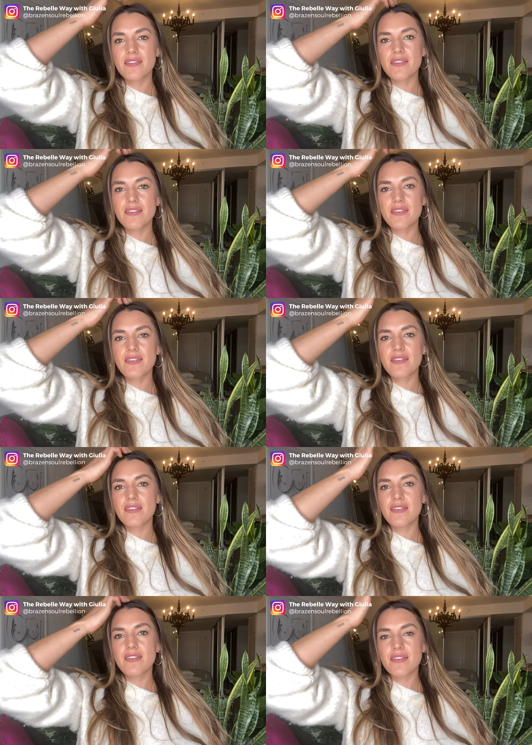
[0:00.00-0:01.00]

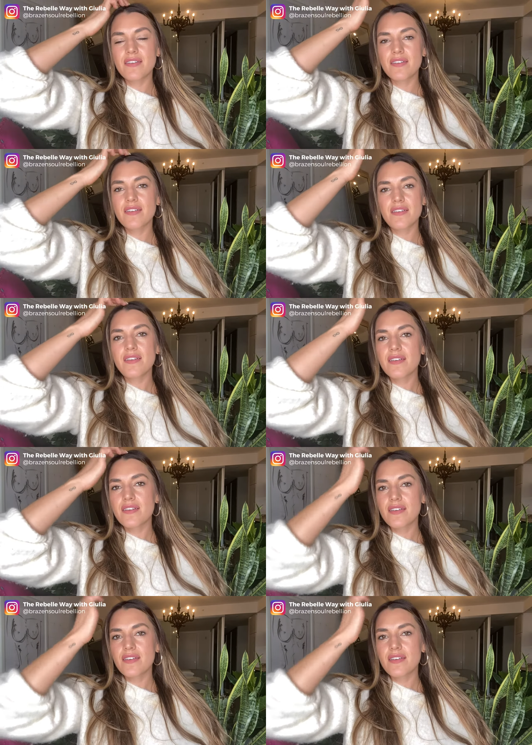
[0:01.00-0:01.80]
No one is speaking in this clip.